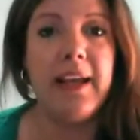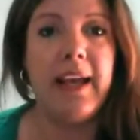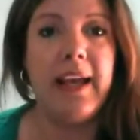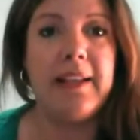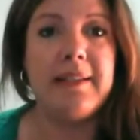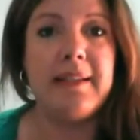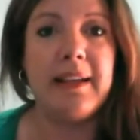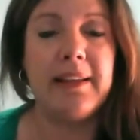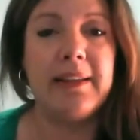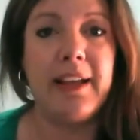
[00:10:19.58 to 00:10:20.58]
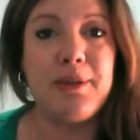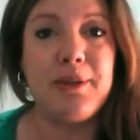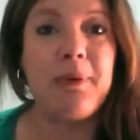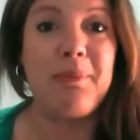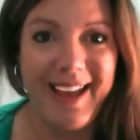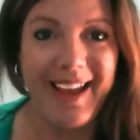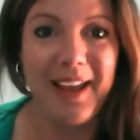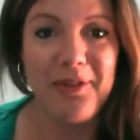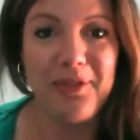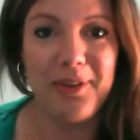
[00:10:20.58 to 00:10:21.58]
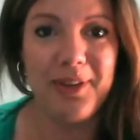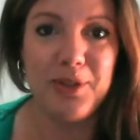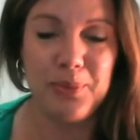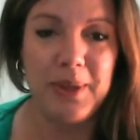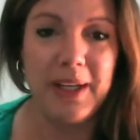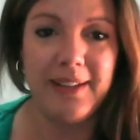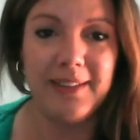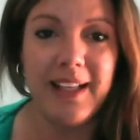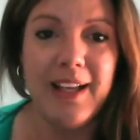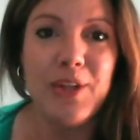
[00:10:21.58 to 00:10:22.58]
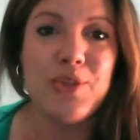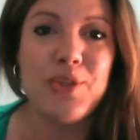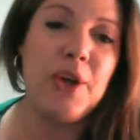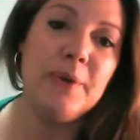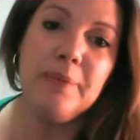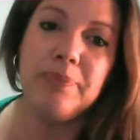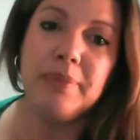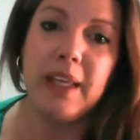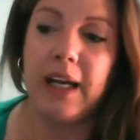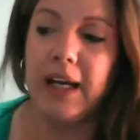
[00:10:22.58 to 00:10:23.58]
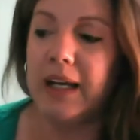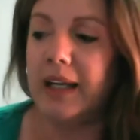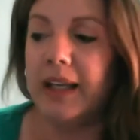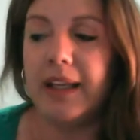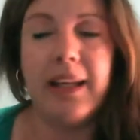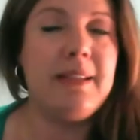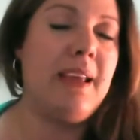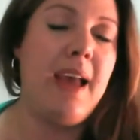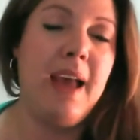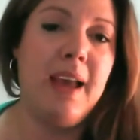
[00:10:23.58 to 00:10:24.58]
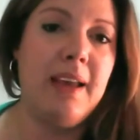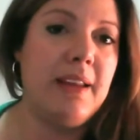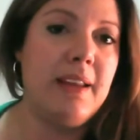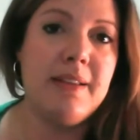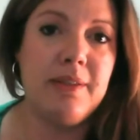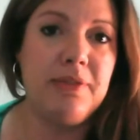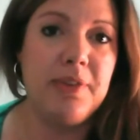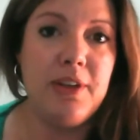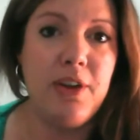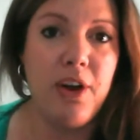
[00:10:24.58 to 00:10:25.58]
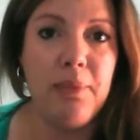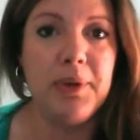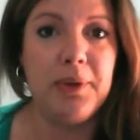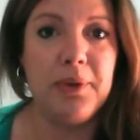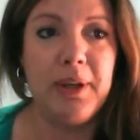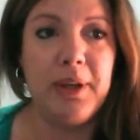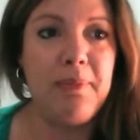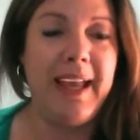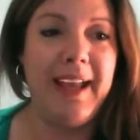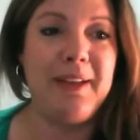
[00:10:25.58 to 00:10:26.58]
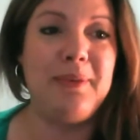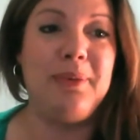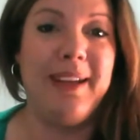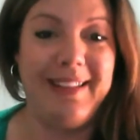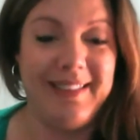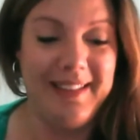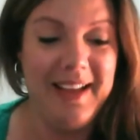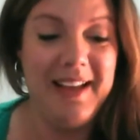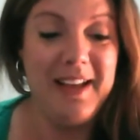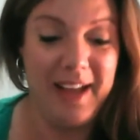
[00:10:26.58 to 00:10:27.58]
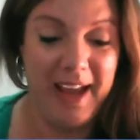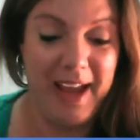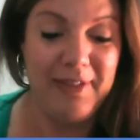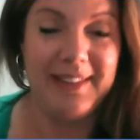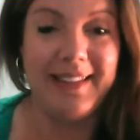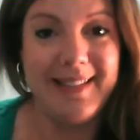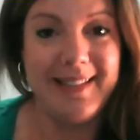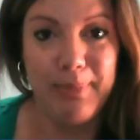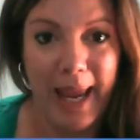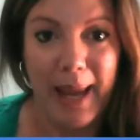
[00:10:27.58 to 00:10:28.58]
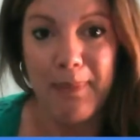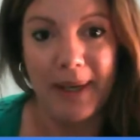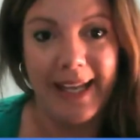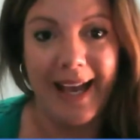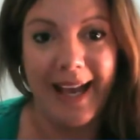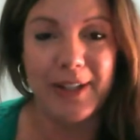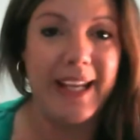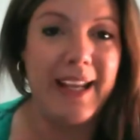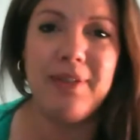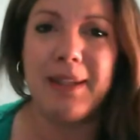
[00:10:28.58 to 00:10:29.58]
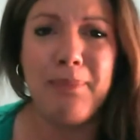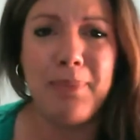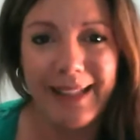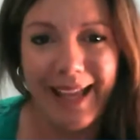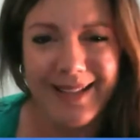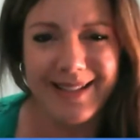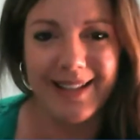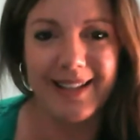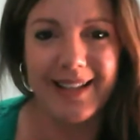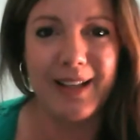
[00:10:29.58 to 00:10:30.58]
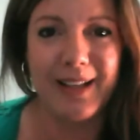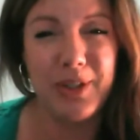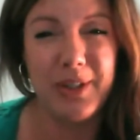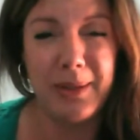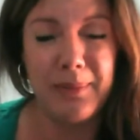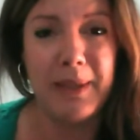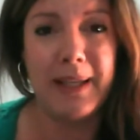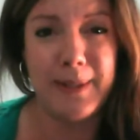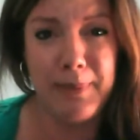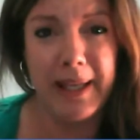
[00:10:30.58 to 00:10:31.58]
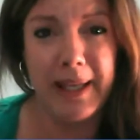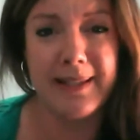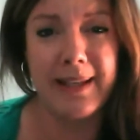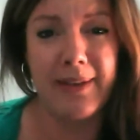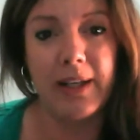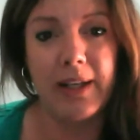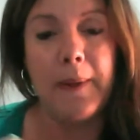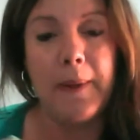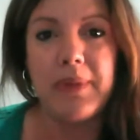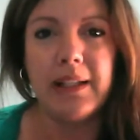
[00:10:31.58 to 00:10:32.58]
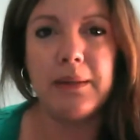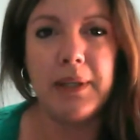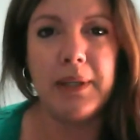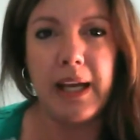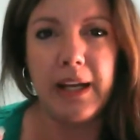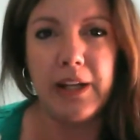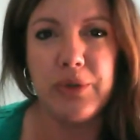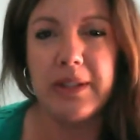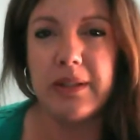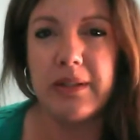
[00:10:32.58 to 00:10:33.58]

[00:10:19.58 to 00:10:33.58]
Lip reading: at customer behaviour as well. So it is phenomenal compared with having this paper card, or even the plastic cards, which can be expensive and a little bit arduous,